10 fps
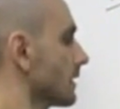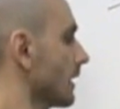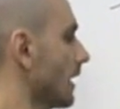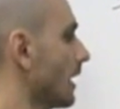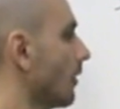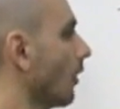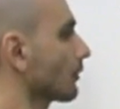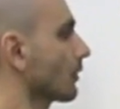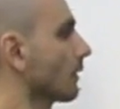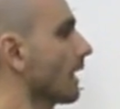
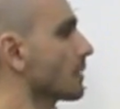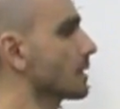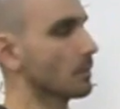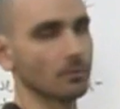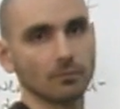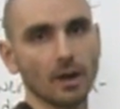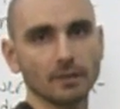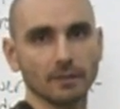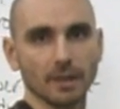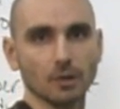Also, a lot of people
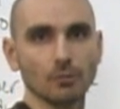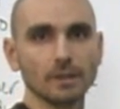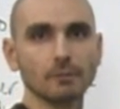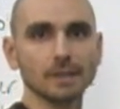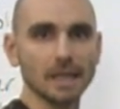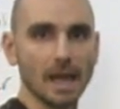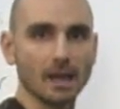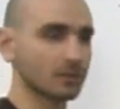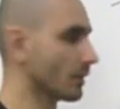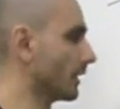find that they can really
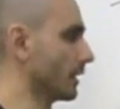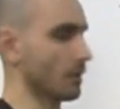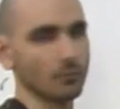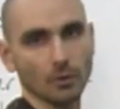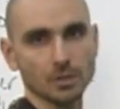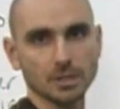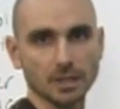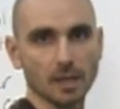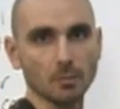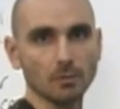relax on an inversion
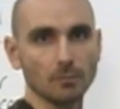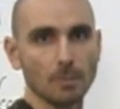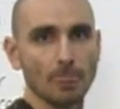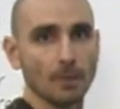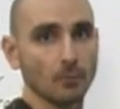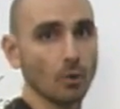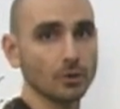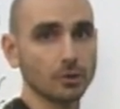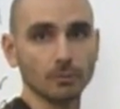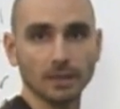table. And while
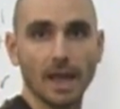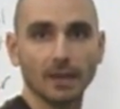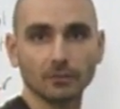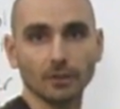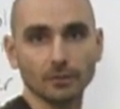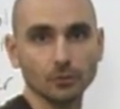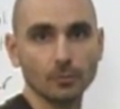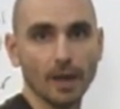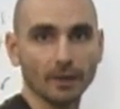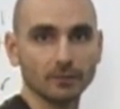you can relax on the
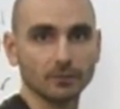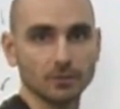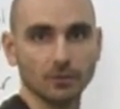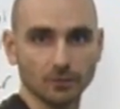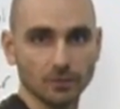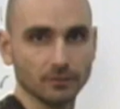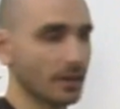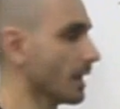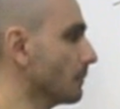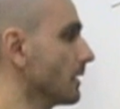Nubax just the
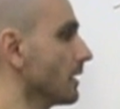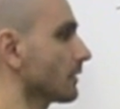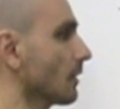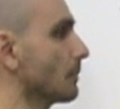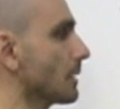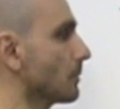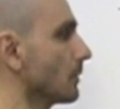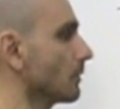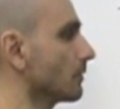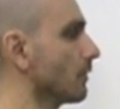same, some
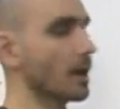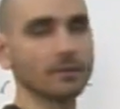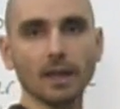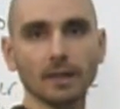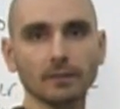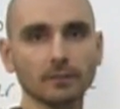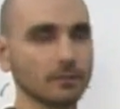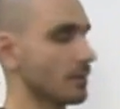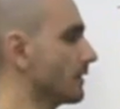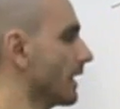people find that
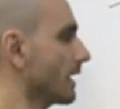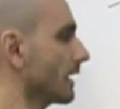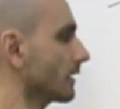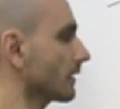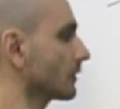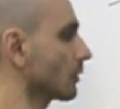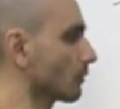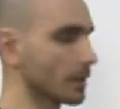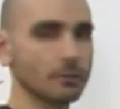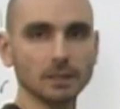they get into a
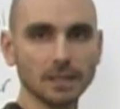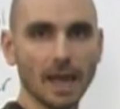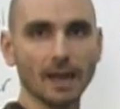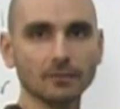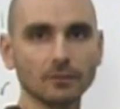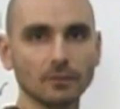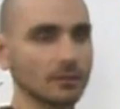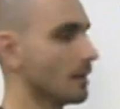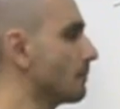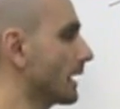really relaxed,
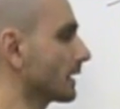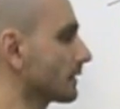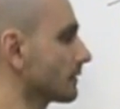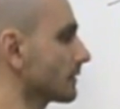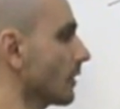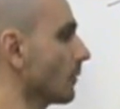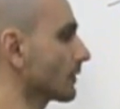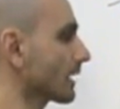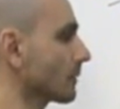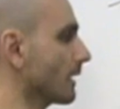
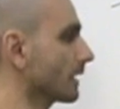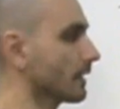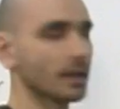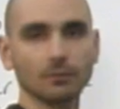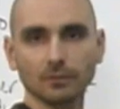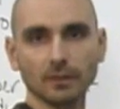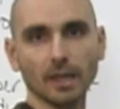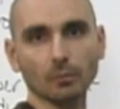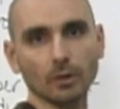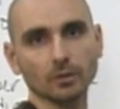almost like a meditative
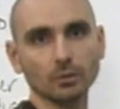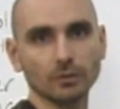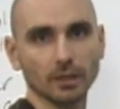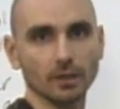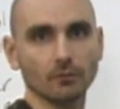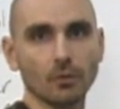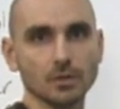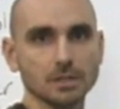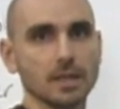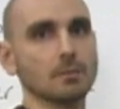state when using an
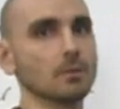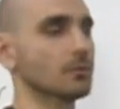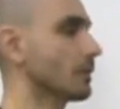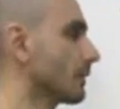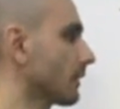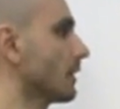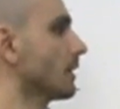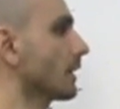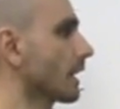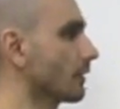inversion table. So that's,
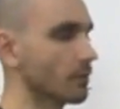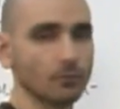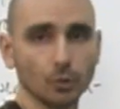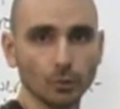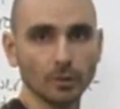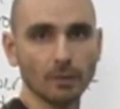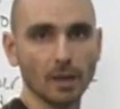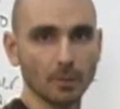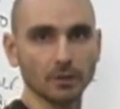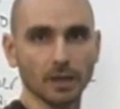again, viewed, in my
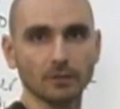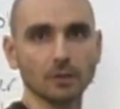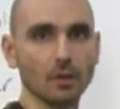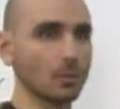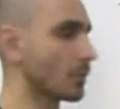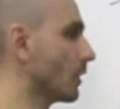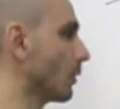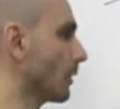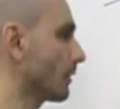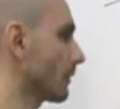opinion, as another pro
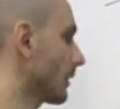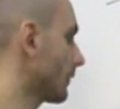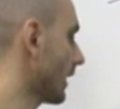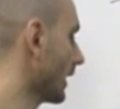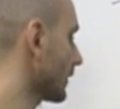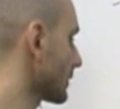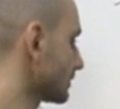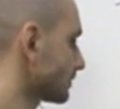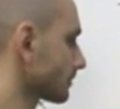or advantage.